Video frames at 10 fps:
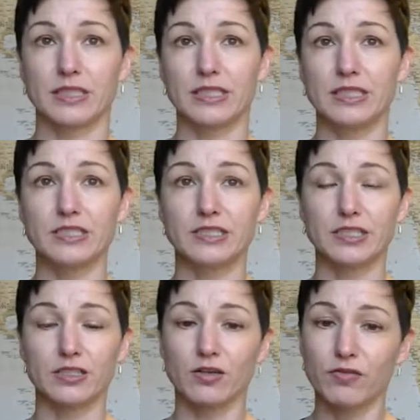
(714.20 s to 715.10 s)

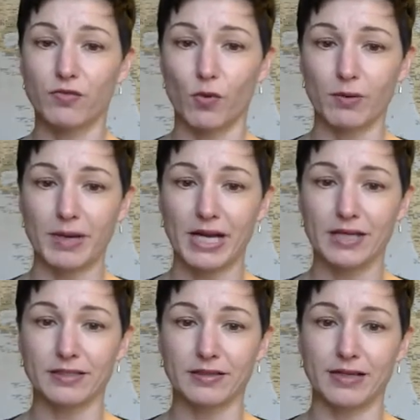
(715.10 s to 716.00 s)
easier
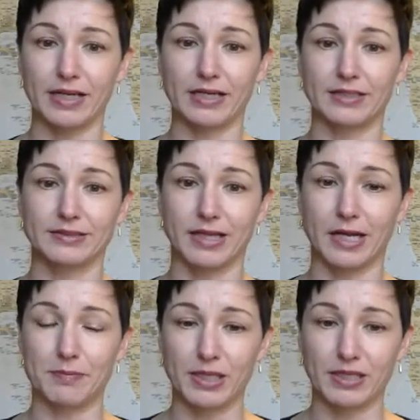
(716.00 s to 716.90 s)
format than
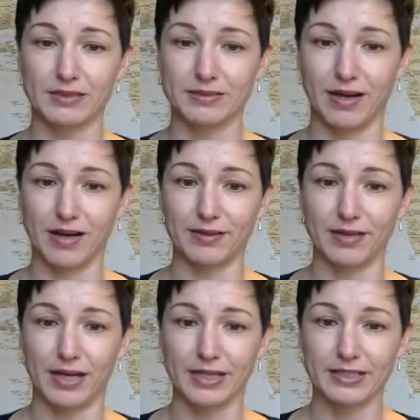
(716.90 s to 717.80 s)
typing
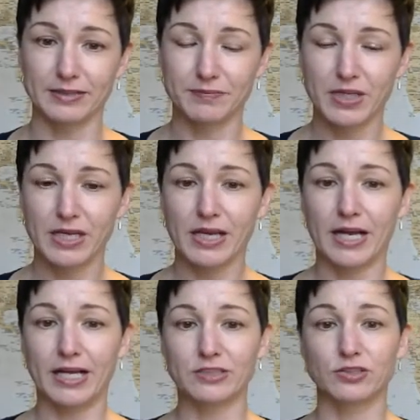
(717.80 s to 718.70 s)
online.
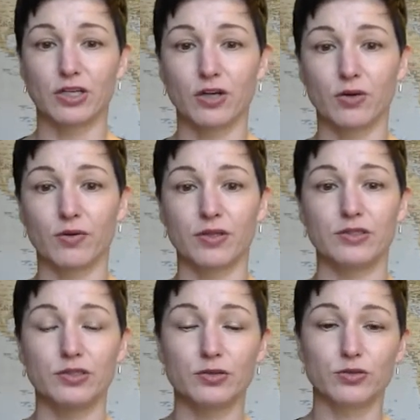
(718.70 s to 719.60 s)
And so the new